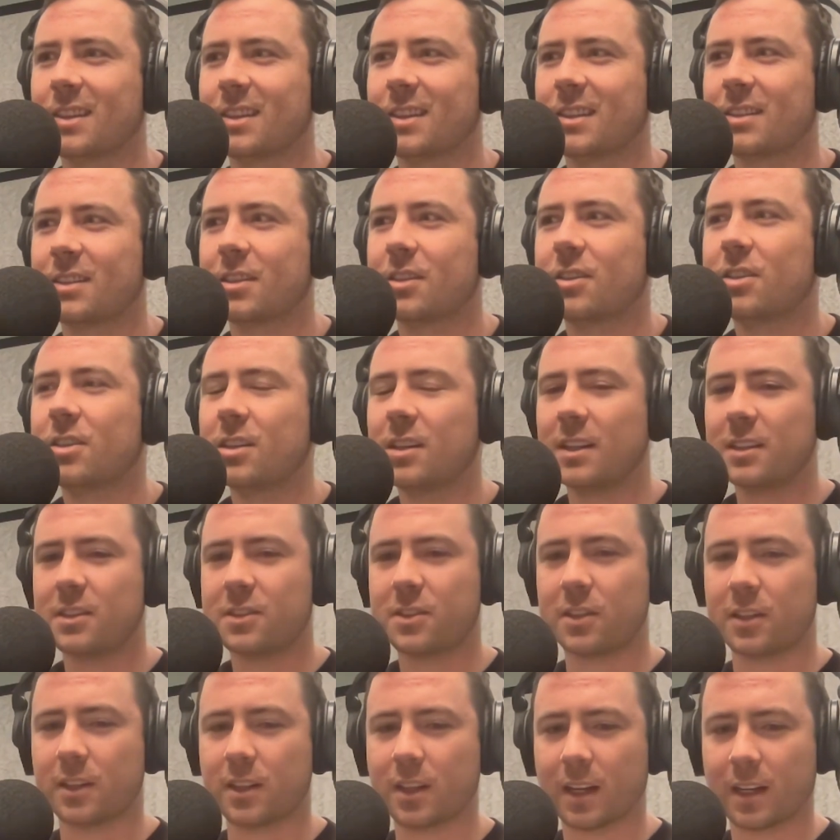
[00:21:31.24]
So do you
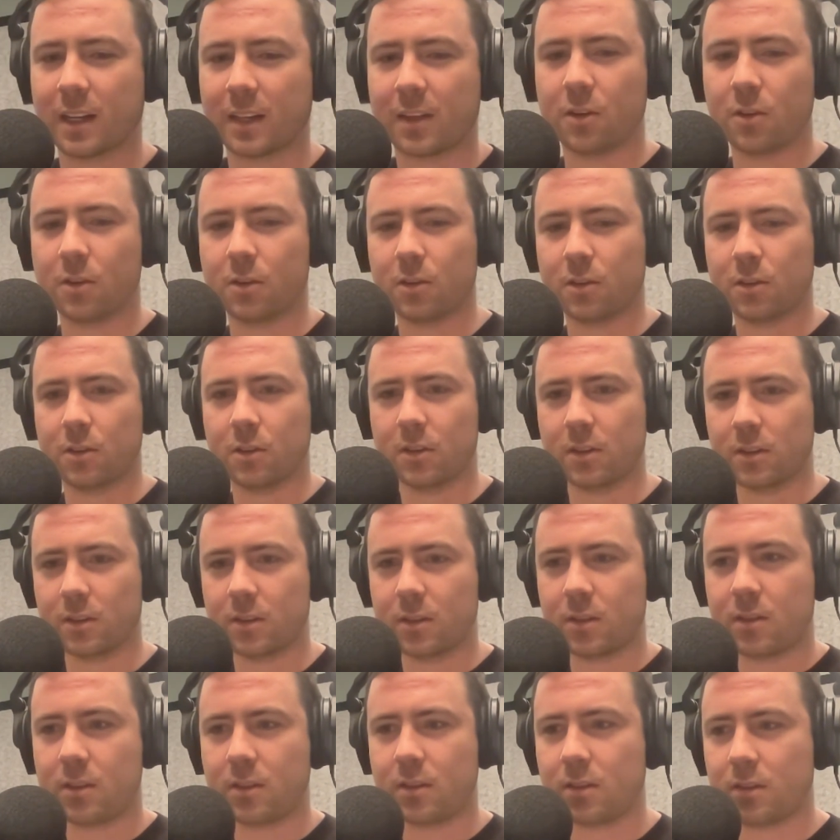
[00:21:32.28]
literally like your
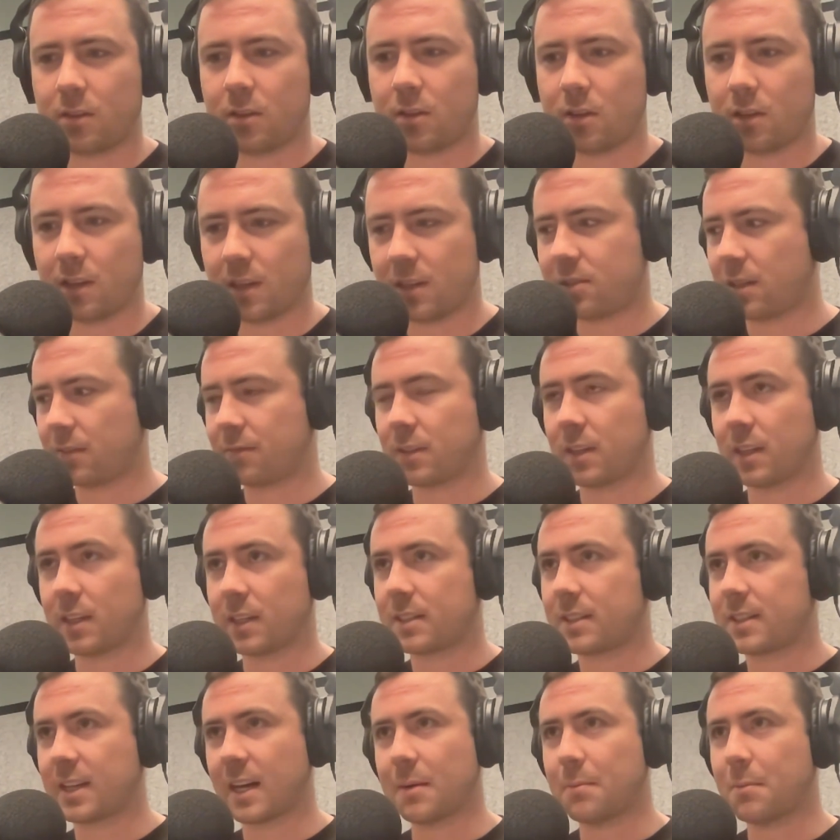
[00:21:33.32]
you literally have to like
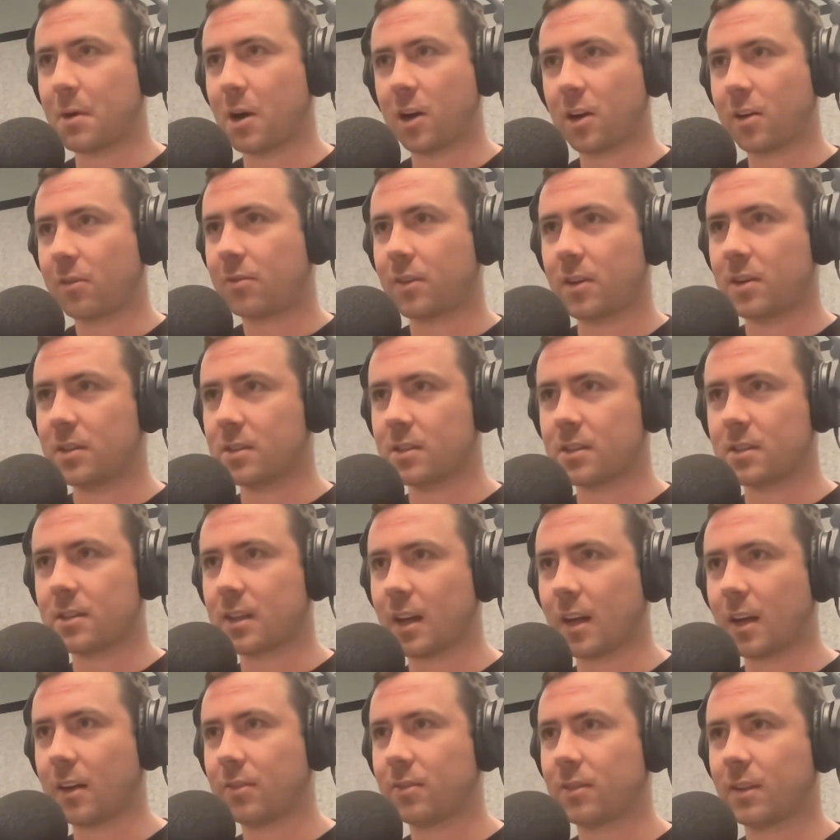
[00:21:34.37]
set up microphones and
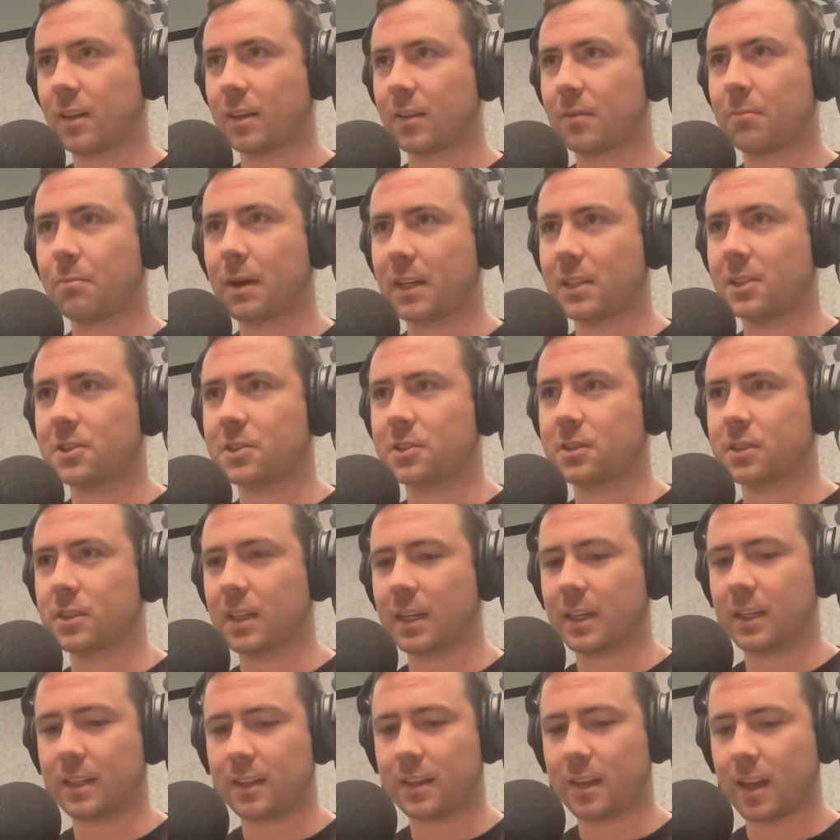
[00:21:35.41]
stuff, like make sure
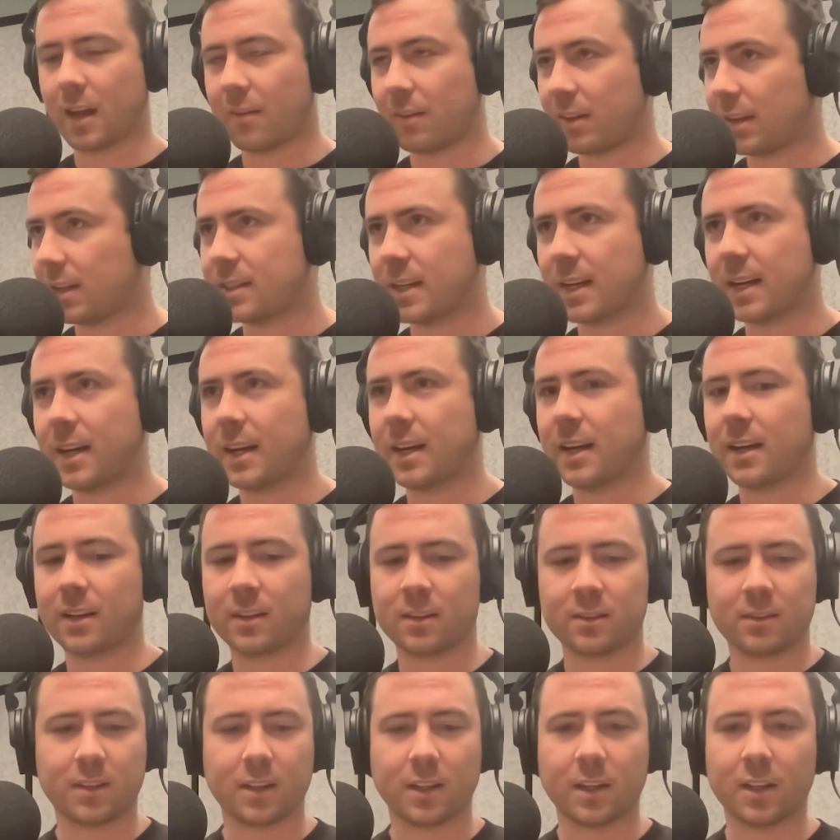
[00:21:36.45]
that everything's there.
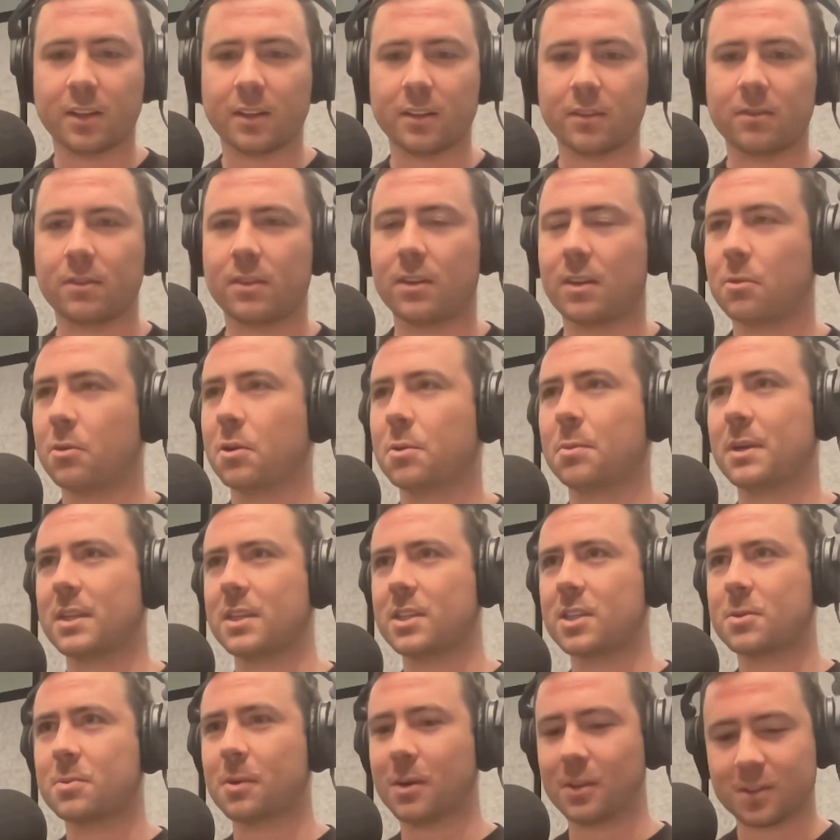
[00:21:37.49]
You know, there would have been
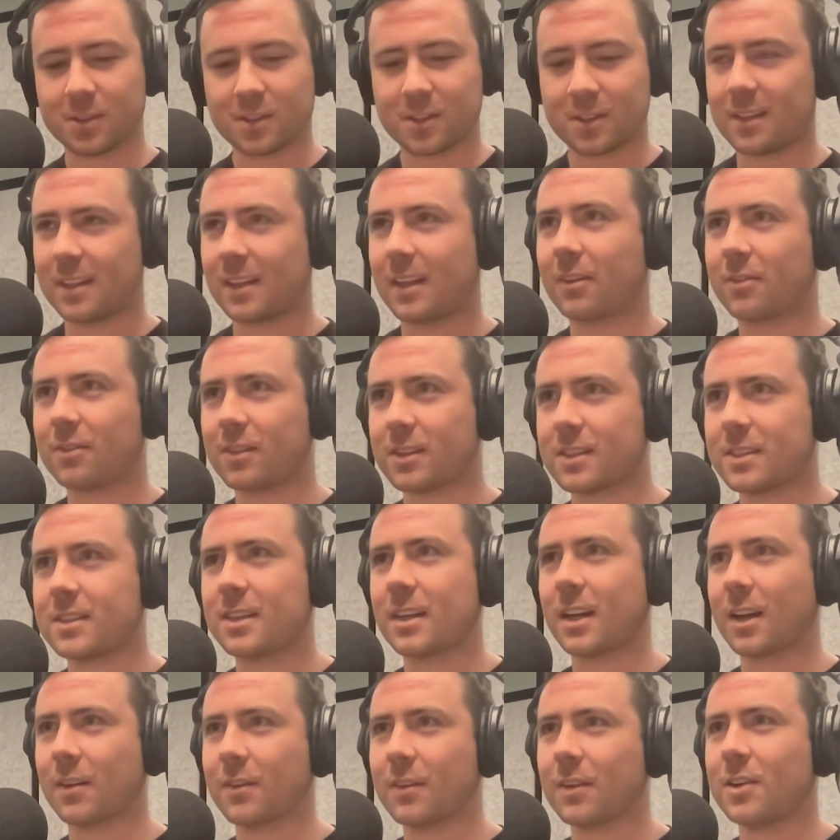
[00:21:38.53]
sponsors that you have to set
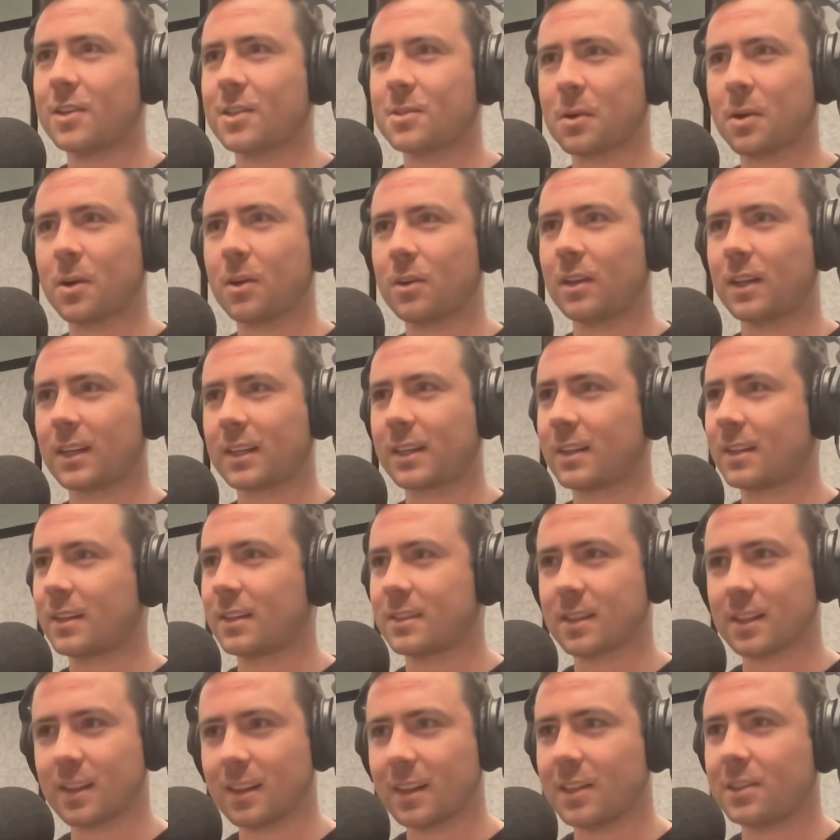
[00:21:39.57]
up there as well. Like, is
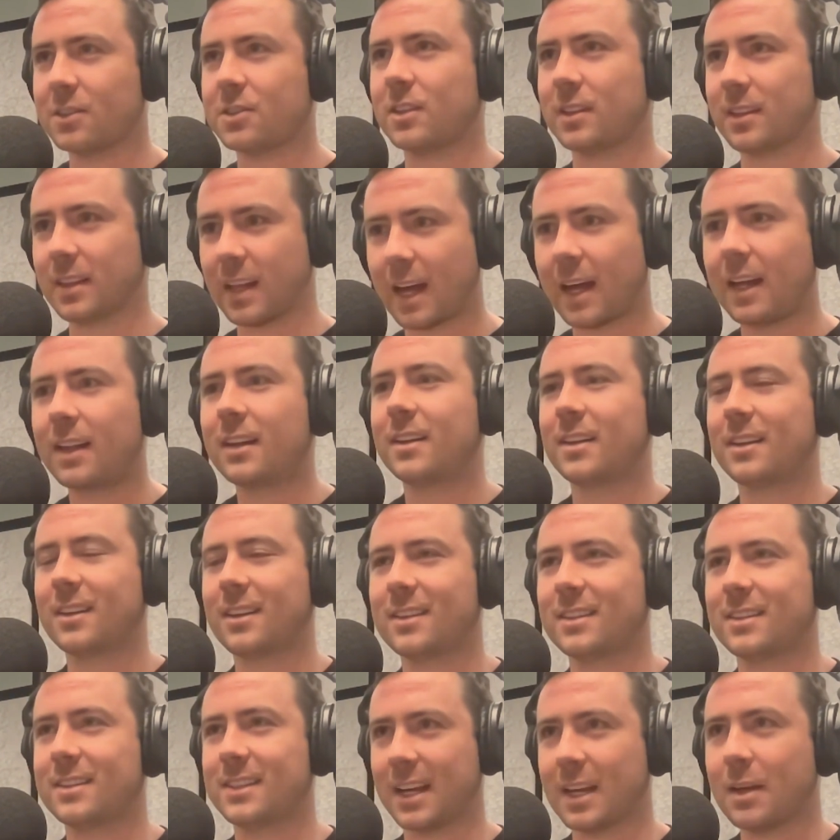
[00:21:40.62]
it literally that
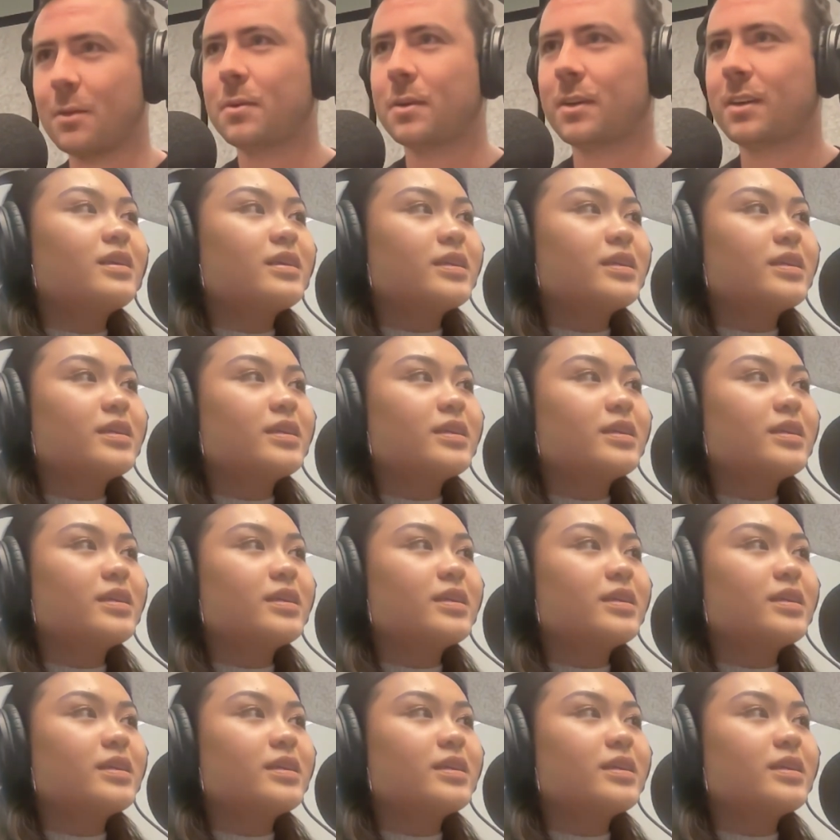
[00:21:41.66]
deep?